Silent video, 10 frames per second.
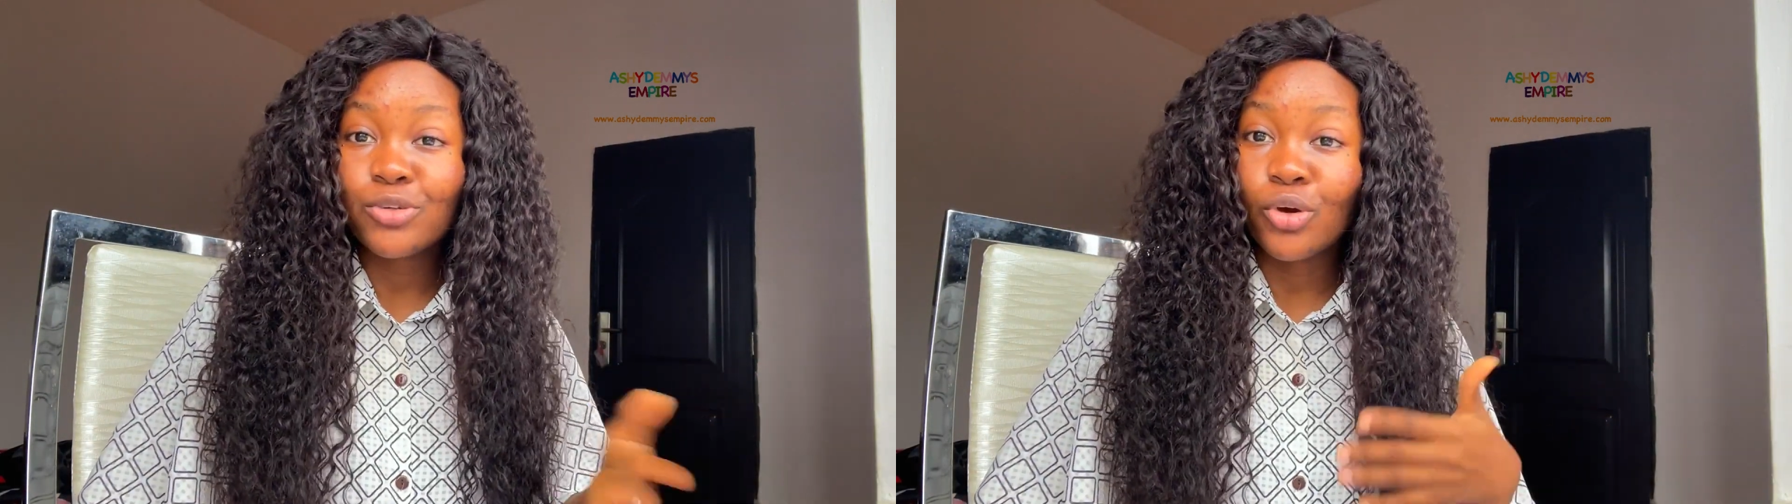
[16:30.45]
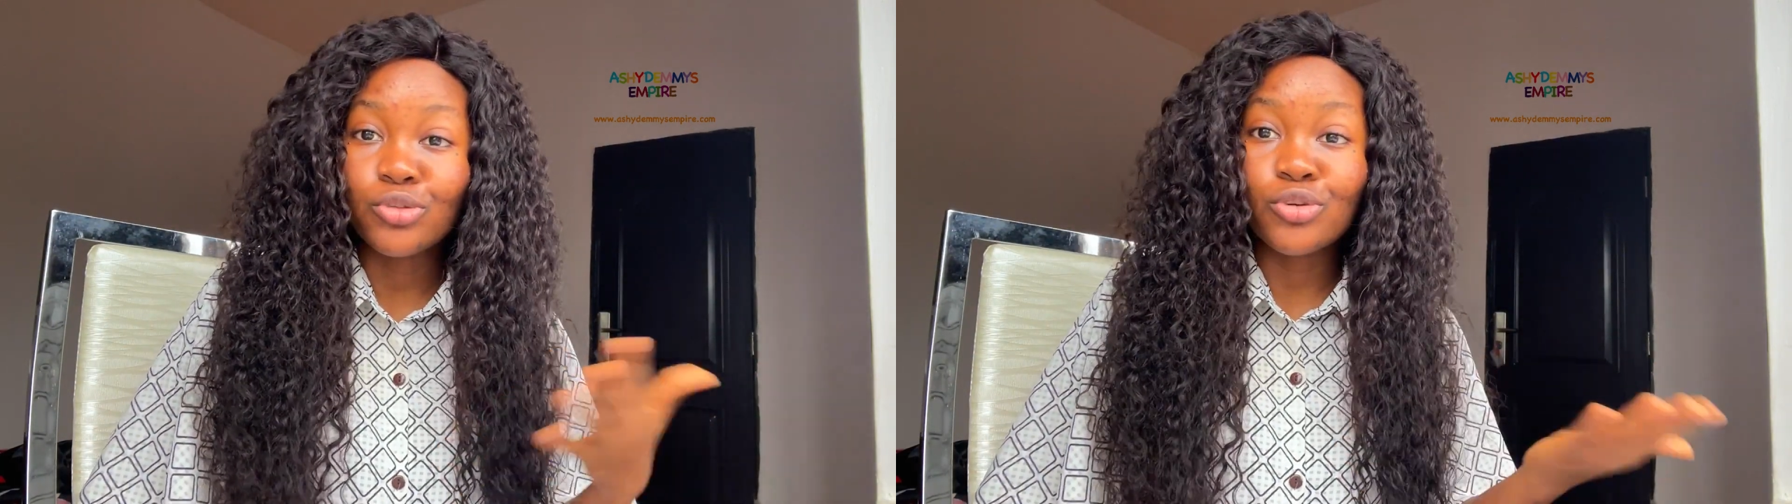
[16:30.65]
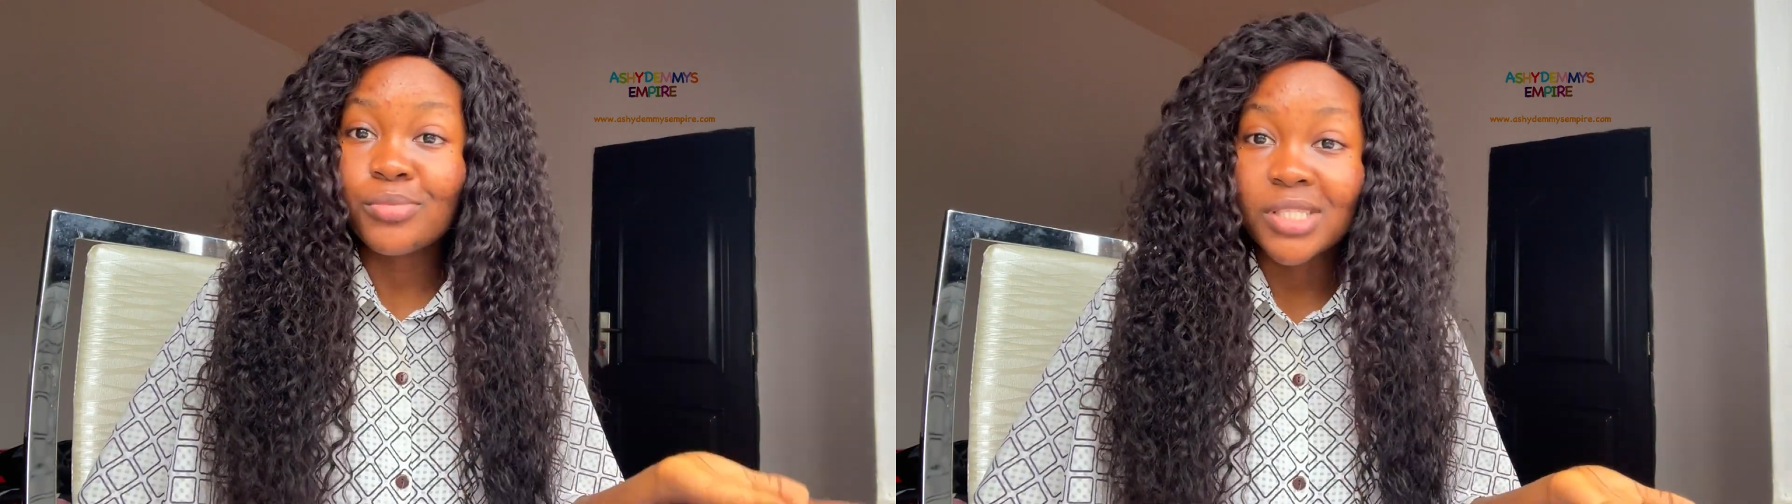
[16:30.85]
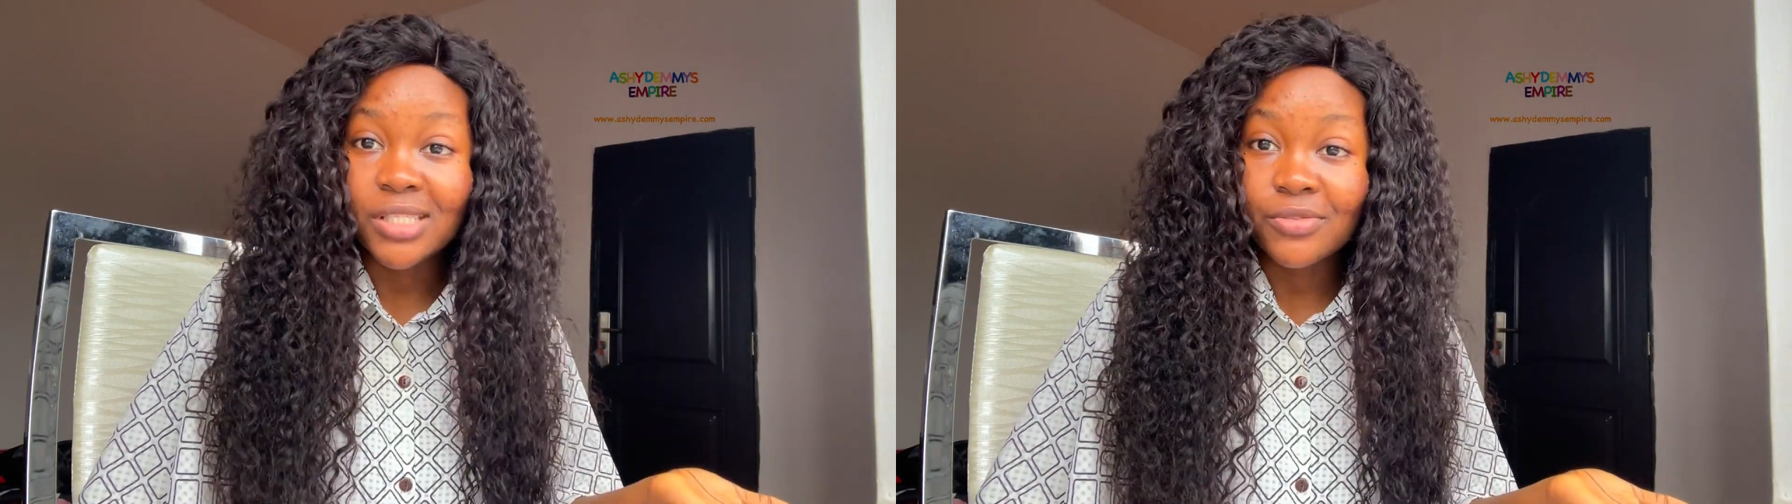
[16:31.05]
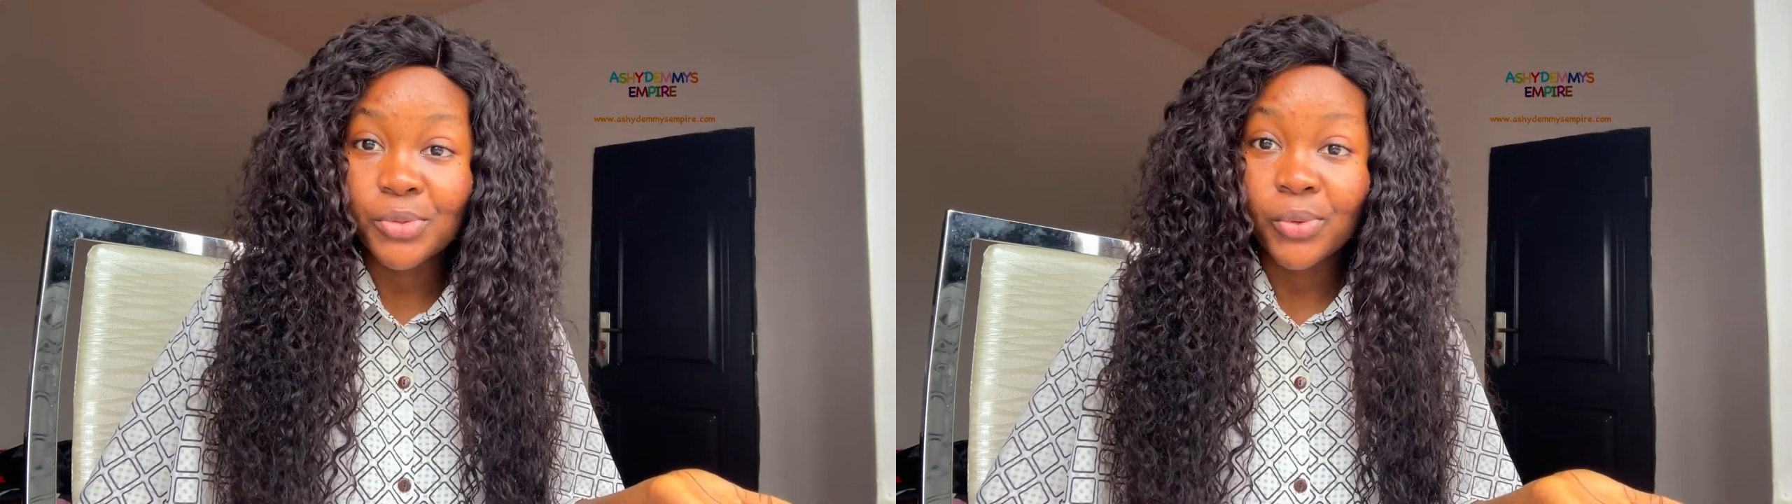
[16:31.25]
your job
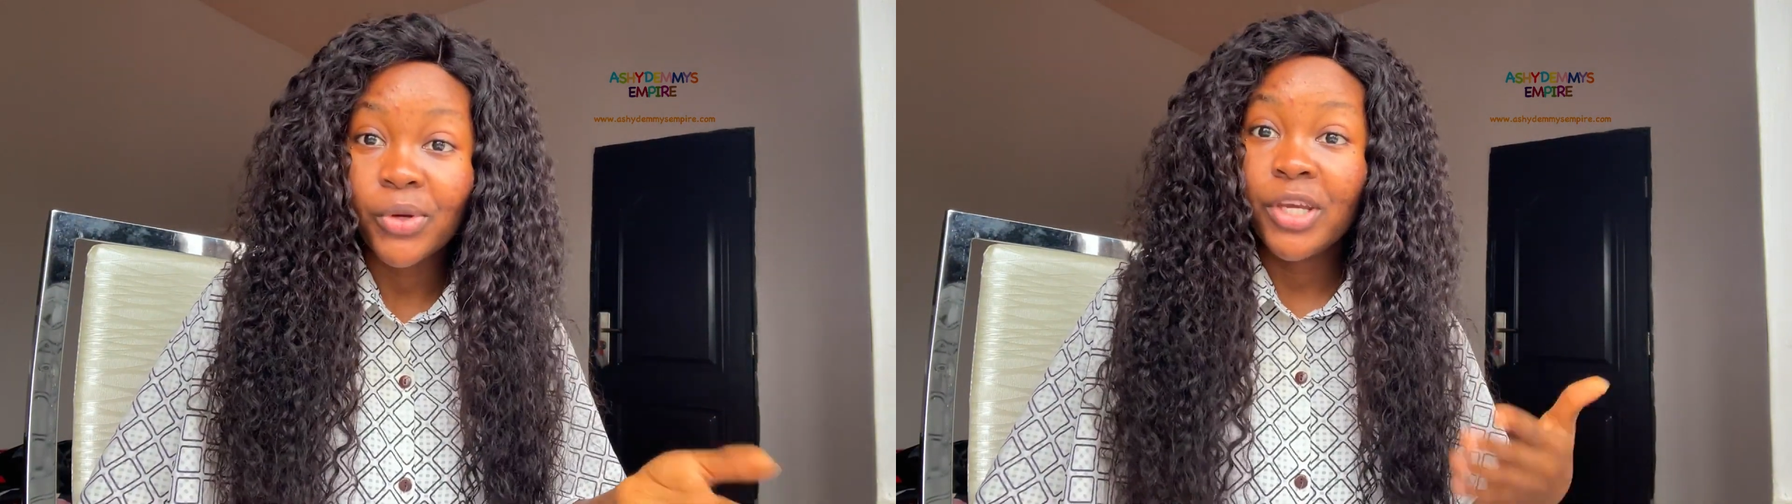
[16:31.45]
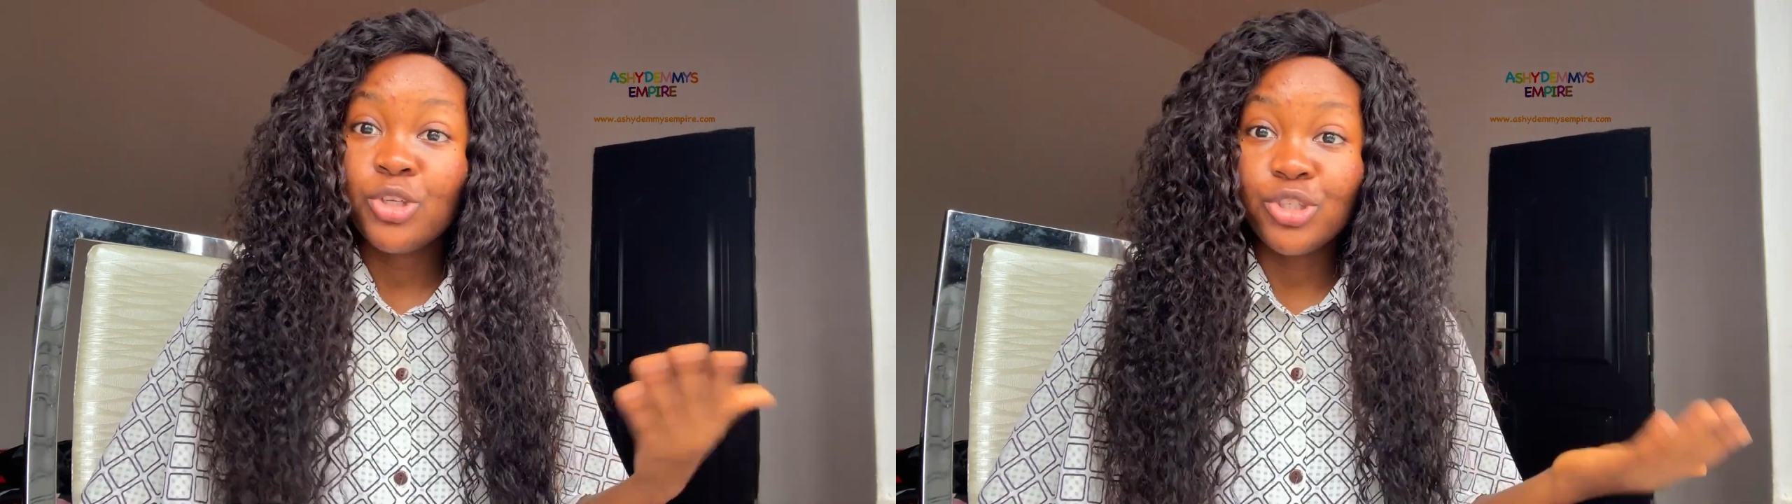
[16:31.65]
description.